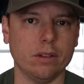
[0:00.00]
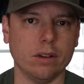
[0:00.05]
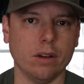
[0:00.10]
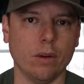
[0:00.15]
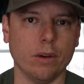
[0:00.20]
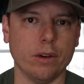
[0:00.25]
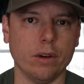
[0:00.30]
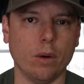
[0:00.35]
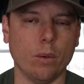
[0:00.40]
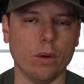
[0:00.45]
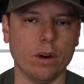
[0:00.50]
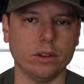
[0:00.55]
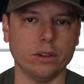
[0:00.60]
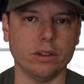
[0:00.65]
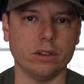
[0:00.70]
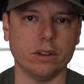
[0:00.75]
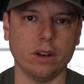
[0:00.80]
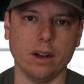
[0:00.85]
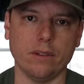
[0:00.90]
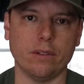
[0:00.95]
So you don't want to
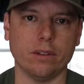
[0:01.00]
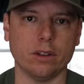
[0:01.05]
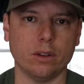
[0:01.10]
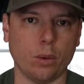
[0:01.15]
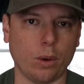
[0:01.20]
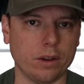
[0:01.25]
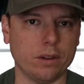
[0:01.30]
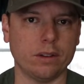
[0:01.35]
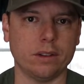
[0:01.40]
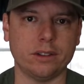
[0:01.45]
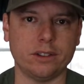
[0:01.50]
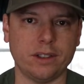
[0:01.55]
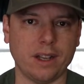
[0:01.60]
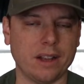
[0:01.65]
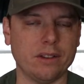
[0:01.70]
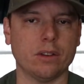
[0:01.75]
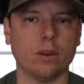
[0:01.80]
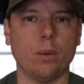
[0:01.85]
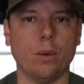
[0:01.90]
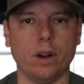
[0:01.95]
just study for
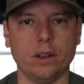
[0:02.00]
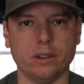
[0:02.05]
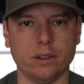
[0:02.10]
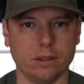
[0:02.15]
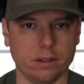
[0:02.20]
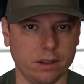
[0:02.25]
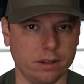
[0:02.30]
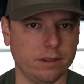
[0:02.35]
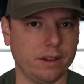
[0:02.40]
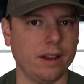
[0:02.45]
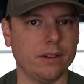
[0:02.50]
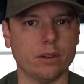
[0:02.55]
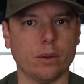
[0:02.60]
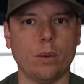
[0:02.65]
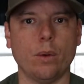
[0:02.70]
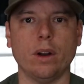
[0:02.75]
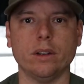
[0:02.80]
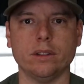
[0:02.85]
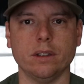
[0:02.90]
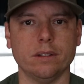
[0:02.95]
test questions and
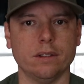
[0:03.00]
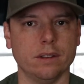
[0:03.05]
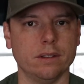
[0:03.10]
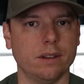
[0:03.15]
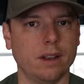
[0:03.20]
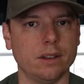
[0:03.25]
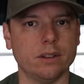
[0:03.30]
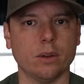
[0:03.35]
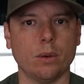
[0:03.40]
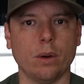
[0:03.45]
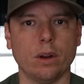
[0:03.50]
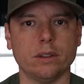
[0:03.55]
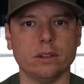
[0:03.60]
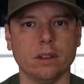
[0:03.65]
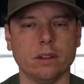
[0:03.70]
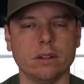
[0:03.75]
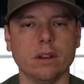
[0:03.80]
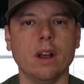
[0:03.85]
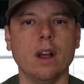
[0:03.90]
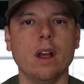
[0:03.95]
test questions and test
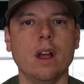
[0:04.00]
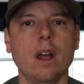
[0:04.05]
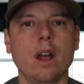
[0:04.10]
questions.